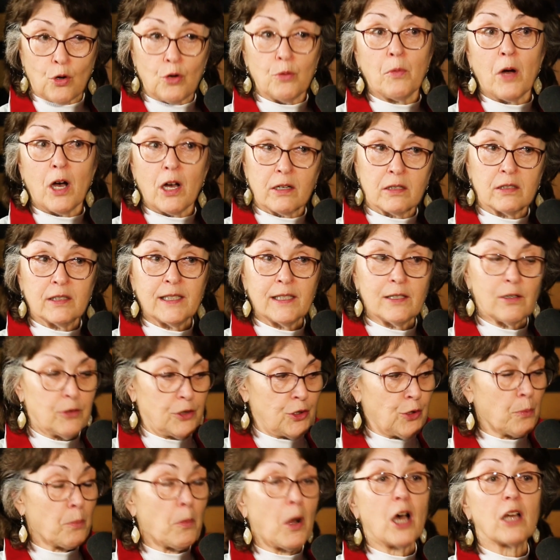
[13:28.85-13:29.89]
role modeling,
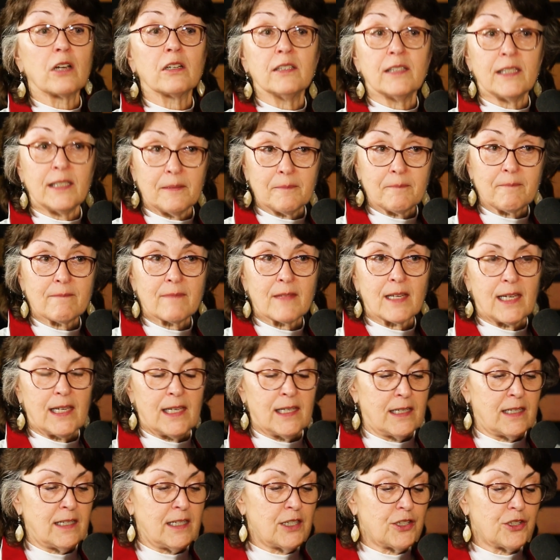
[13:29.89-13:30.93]
you're modeling,
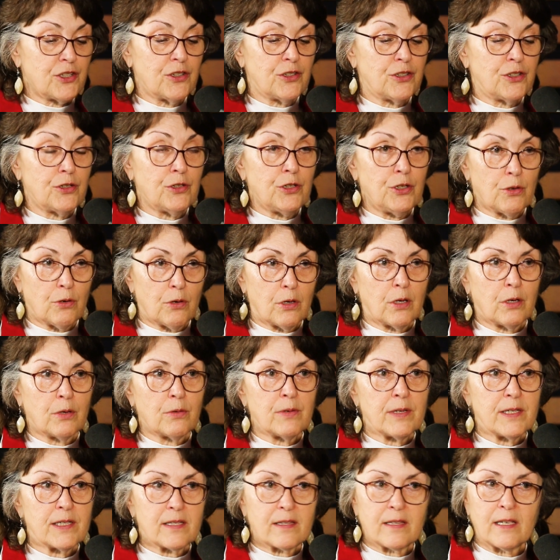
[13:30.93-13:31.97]
in addition to you're
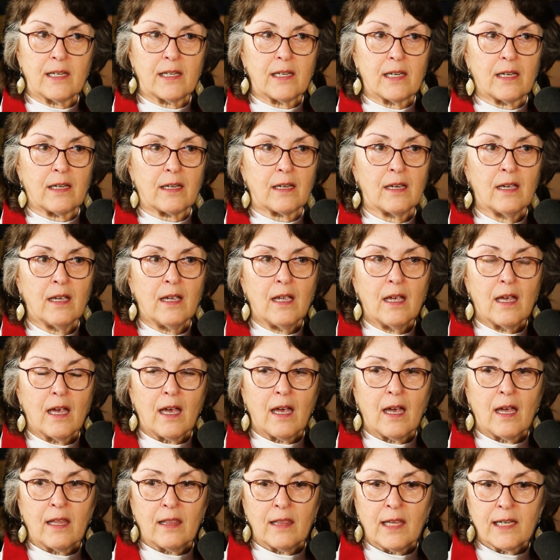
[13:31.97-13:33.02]
always thinking.
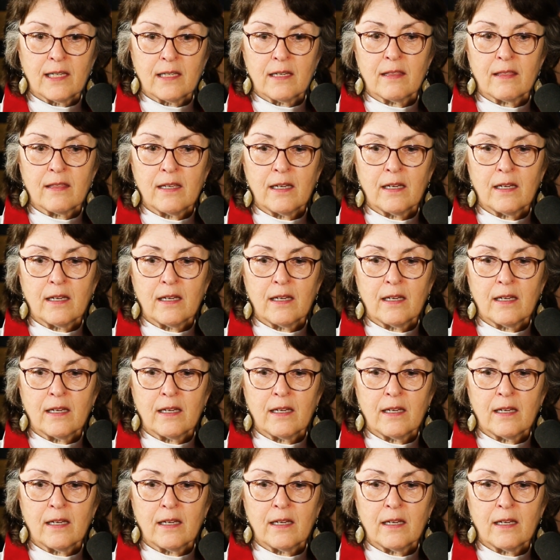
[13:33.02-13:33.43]
I like to